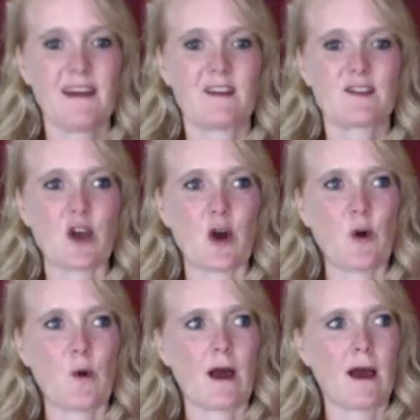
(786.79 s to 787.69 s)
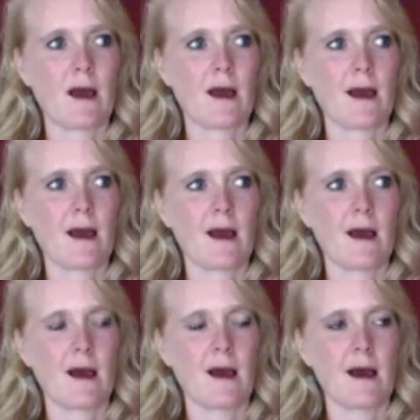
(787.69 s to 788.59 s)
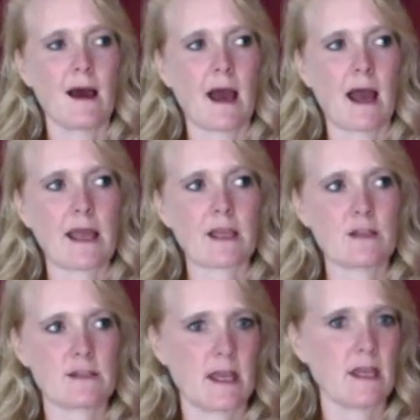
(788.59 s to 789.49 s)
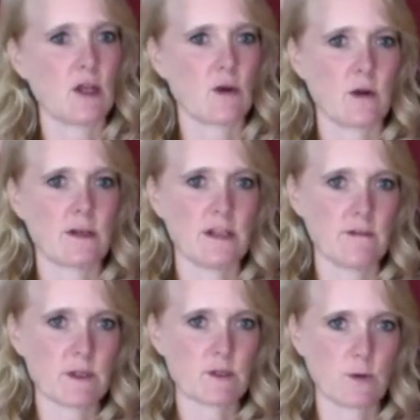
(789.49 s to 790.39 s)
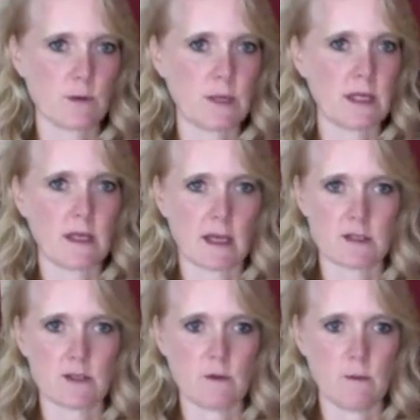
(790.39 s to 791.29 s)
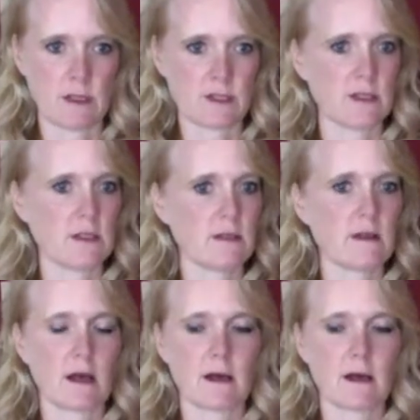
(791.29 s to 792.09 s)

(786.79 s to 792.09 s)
So I could say, you know, achievements would be, as you mentioned,